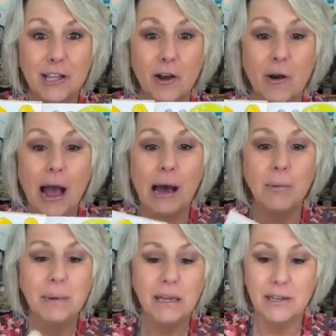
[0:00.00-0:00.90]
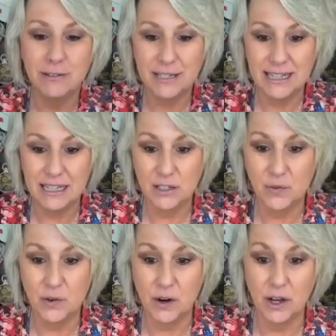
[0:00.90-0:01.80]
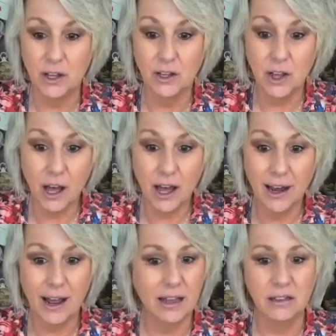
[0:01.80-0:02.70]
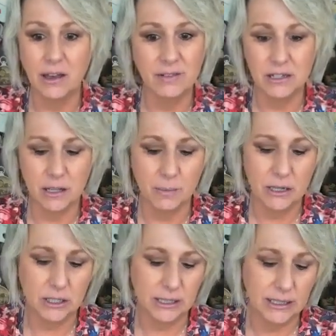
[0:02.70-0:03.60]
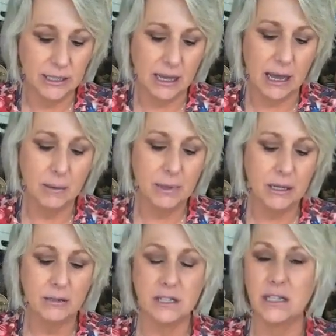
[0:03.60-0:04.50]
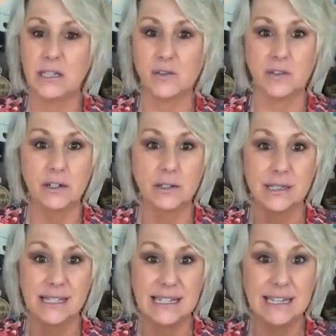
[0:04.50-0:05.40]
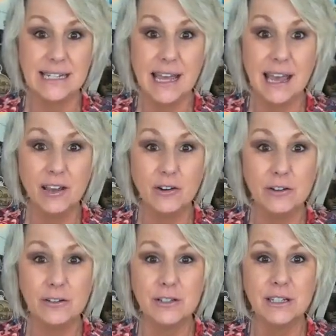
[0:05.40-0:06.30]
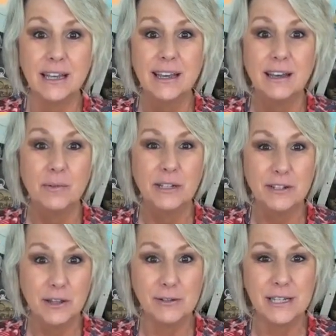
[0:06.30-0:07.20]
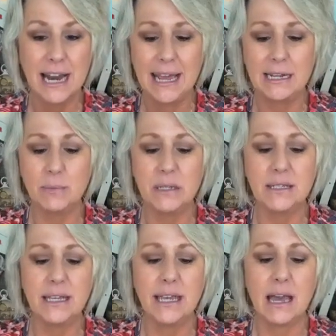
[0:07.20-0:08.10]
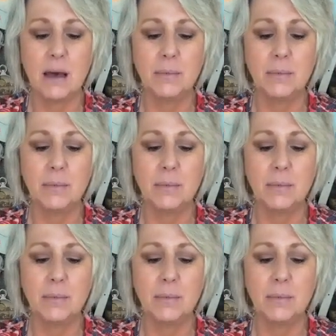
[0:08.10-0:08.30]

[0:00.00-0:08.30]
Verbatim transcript: So I'll be using this for a lot. I love it so much, Lisa. I'll be using this for Zentangles. We do those in AWC.